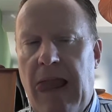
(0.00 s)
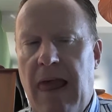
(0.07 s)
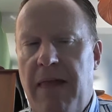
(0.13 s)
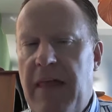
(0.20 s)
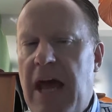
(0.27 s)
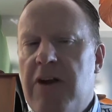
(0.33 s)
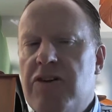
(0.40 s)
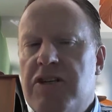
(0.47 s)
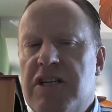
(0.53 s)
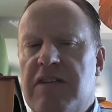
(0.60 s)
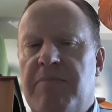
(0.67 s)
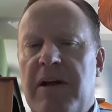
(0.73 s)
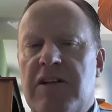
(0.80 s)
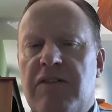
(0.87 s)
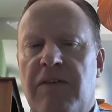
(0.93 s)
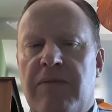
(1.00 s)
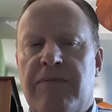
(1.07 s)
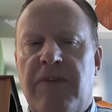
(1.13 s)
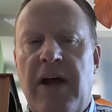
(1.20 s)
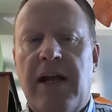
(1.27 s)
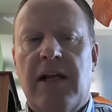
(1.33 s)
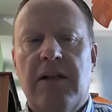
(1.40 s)
The energies of Benjamin
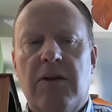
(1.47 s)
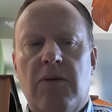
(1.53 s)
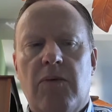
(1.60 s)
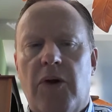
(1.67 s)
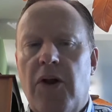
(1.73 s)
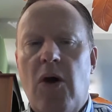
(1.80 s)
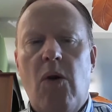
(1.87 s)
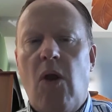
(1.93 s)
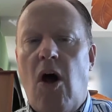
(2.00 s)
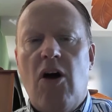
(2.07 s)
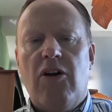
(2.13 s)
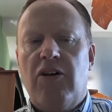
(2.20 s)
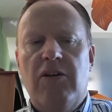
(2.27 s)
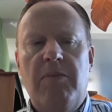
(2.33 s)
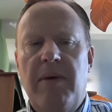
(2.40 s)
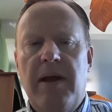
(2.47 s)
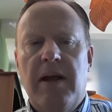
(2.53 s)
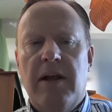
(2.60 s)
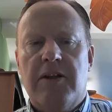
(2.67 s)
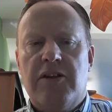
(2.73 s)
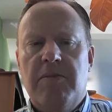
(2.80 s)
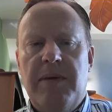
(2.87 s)
Franklin were no longer
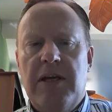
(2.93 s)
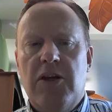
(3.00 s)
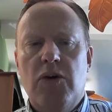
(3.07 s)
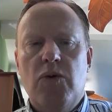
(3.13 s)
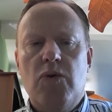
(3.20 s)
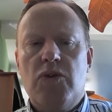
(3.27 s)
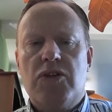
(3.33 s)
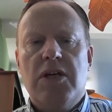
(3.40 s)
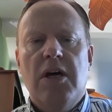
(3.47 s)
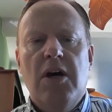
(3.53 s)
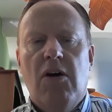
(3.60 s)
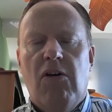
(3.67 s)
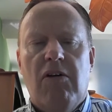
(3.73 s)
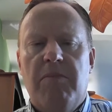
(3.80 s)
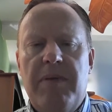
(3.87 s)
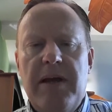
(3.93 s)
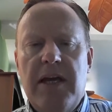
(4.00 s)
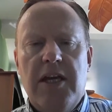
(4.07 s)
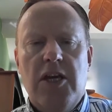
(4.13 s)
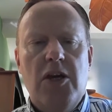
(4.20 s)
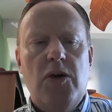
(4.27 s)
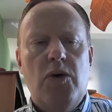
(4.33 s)
to be used or
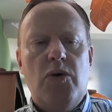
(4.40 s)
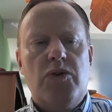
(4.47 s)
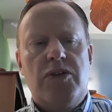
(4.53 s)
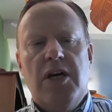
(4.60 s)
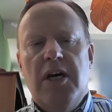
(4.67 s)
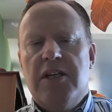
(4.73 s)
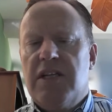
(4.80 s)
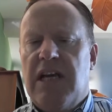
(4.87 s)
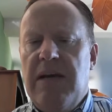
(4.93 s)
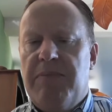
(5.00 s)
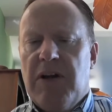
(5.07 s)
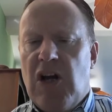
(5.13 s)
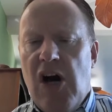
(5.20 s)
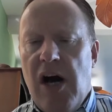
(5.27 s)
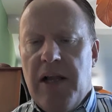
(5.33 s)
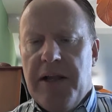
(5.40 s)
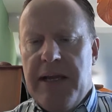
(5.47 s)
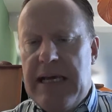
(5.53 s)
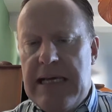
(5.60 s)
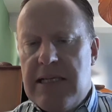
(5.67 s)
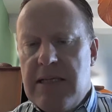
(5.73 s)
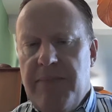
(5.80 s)
being used to keep the
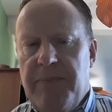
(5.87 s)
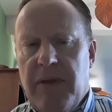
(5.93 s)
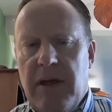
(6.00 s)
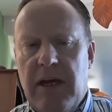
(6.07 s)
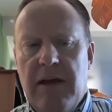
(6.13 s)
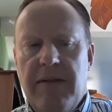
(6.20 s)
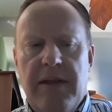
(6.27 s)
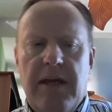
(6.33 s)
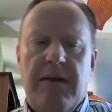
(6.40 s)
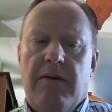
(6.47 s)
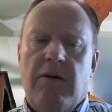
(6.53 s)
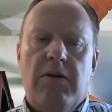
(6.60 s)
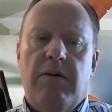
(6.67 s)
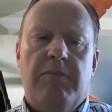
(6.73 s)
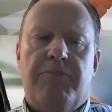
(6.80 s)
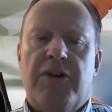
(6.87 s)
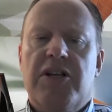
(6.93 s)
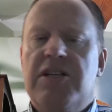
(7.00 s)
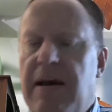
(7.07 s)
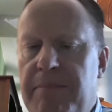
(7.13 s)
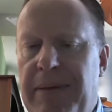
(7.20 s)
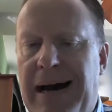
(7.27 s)
colonies in the
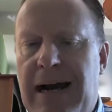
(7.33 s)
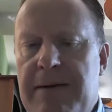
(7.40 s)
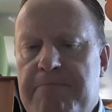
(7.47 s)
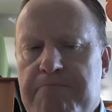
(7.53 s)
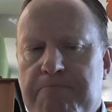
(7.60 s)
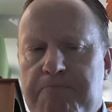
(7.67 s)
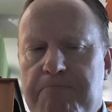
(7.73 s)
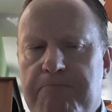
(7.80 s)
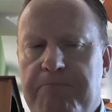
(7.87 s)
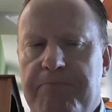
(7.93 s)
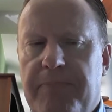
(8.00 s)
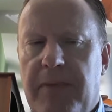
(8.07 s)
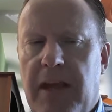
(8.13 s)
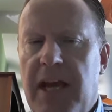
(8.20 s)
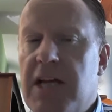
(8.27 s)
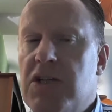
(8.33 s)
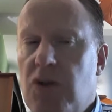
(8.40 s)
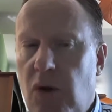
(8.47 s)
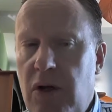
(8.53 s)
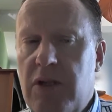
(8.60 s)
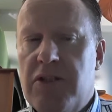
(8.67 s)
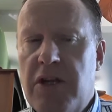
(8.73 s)
British Empire. His
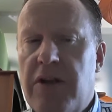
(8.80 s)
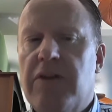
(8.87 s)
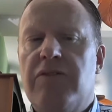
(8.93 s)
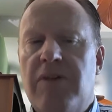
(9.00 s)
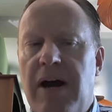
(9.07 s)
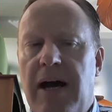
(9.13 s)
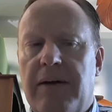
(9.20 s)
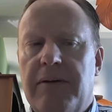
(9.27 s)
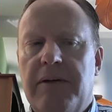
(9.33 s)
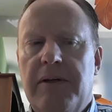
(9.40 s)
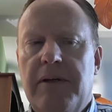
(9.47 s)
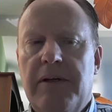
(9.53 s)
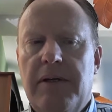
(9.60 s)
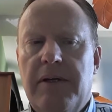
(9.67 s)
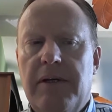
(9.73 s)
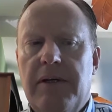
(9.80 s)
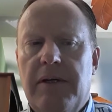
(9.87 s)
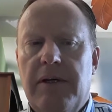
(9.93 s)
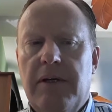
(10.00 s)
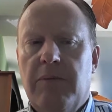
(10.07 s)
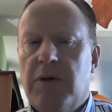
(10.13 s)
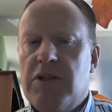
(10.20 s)
loyalty to the crown
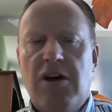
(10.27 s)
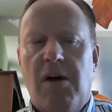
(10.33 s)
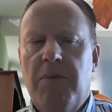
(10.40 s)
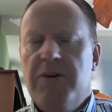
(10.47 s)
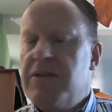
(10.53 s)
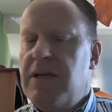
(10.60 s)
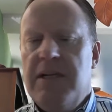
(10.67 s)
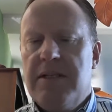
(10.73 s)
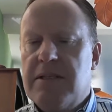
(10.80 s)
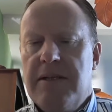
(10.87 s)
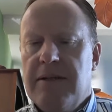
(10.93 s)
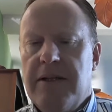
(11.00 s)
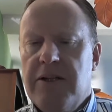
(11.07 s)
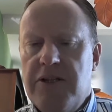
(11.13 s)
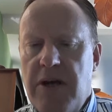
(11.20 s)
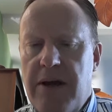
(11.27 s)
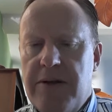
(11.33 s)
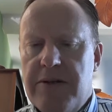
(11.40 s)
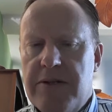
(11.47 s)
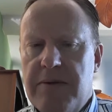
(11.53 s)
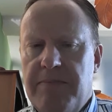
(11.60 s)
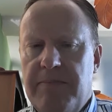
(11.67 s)
was almost instantly
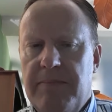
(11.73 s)
changed.